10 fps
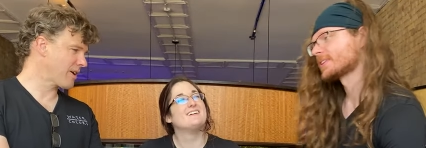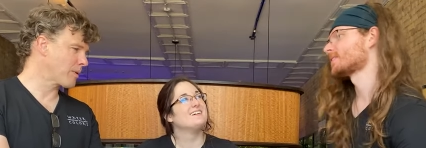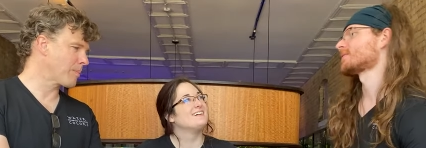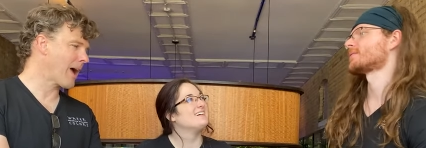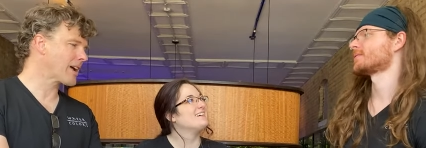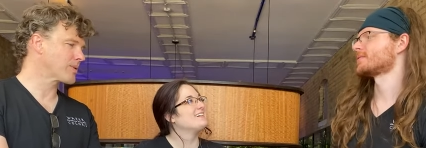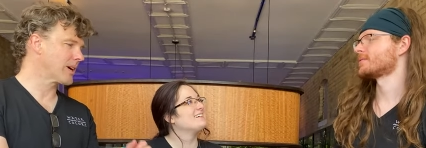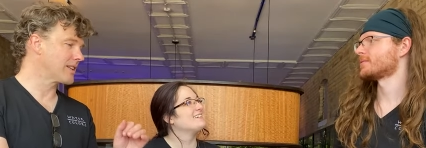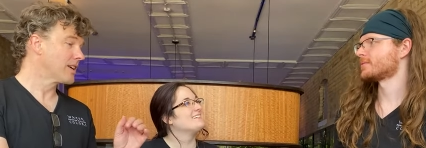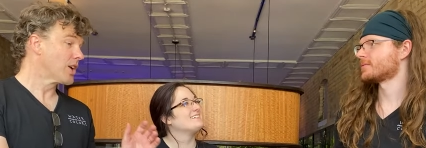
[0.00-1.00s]
Speaker 1: they were packed
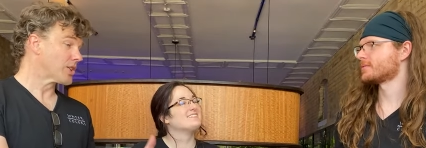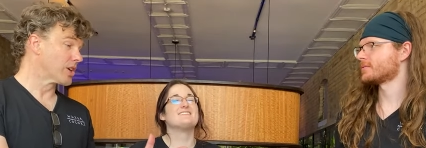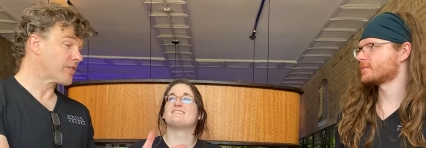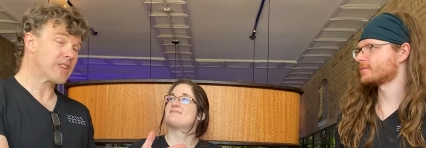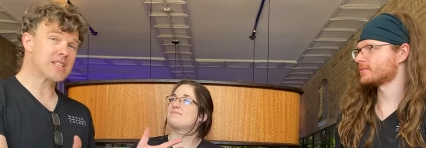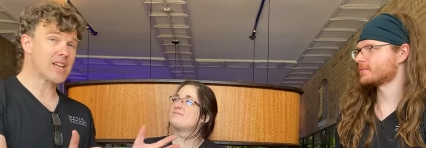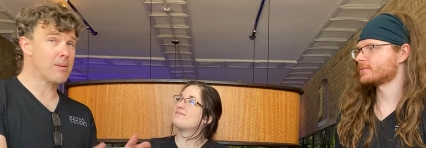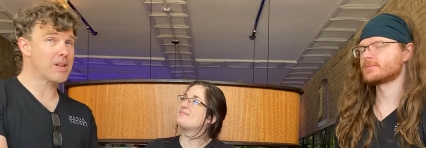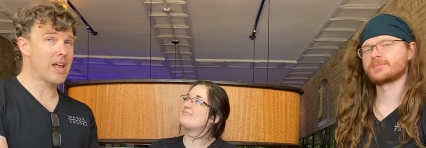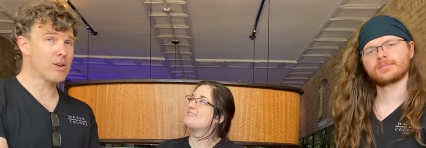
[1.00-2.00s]
right. Look for these
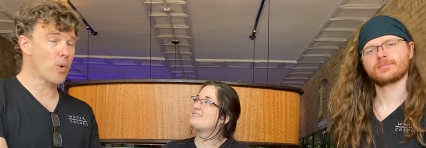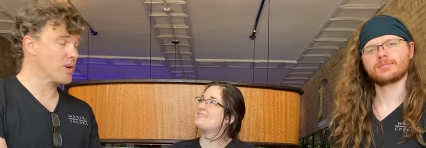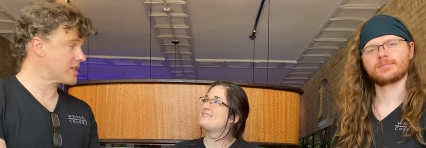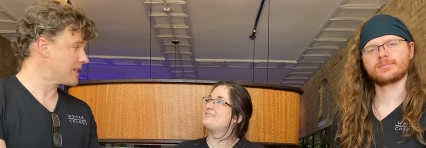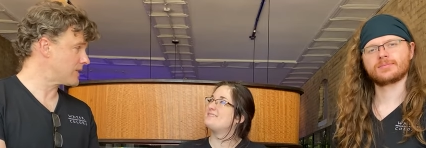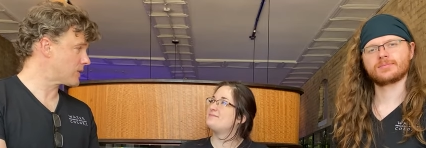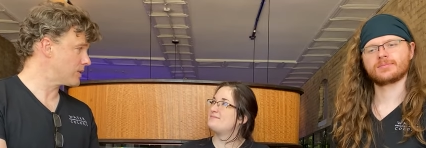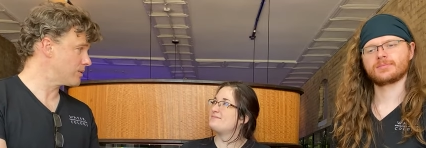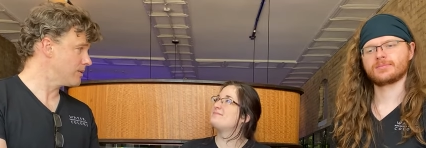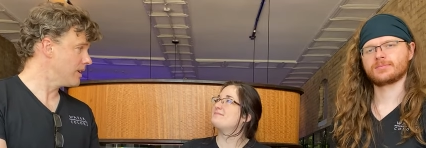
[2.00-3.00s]
coming out of quarantine
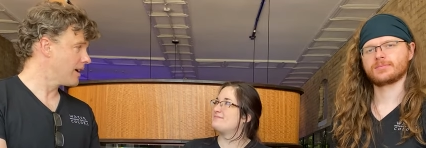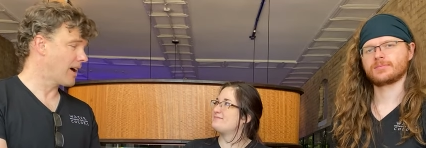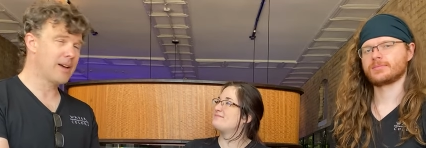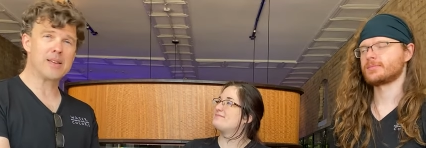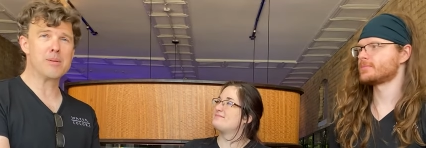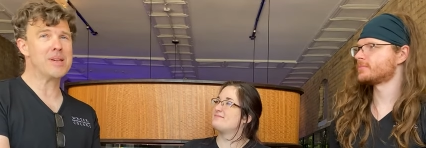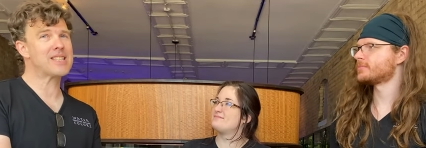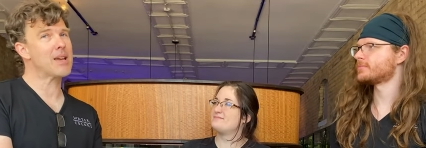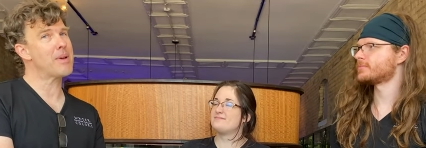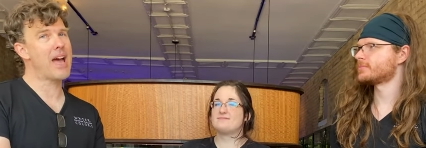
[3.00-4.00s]
soon. Uh, in the
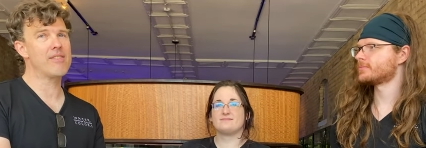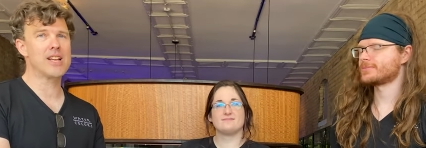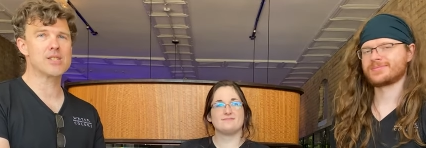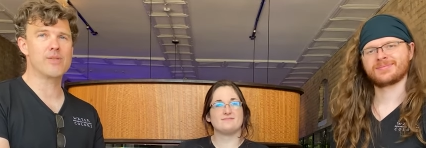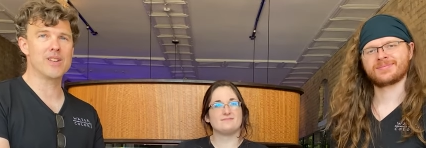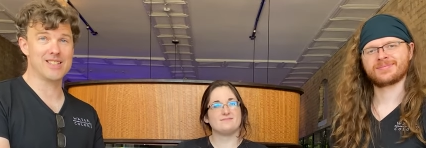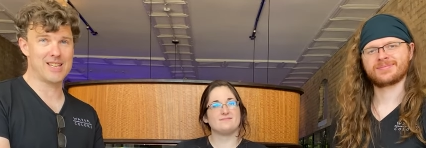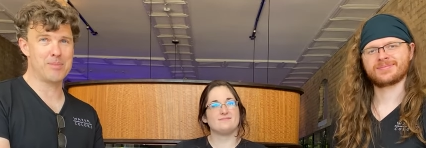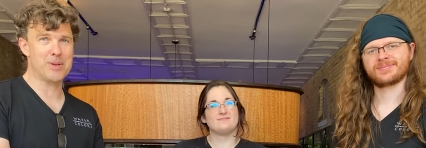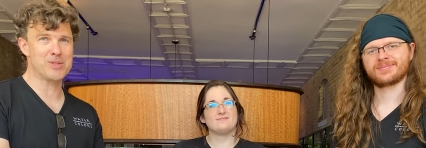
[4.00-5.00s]
meantime, have lots of fun and
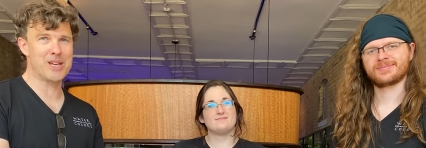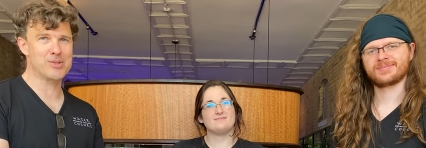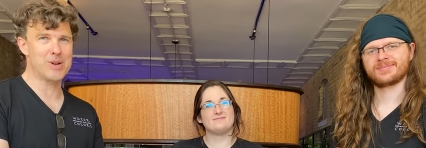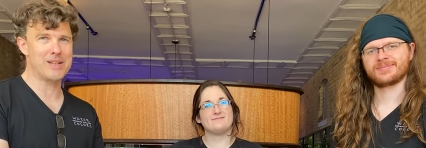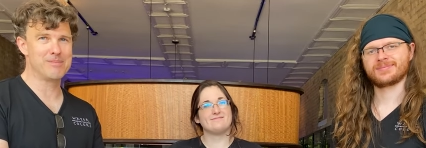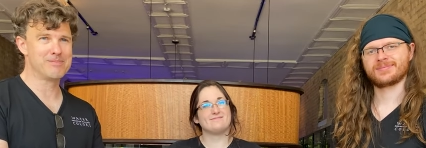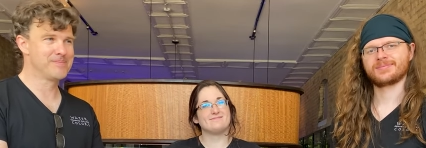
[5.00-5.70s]
keep those hands wet.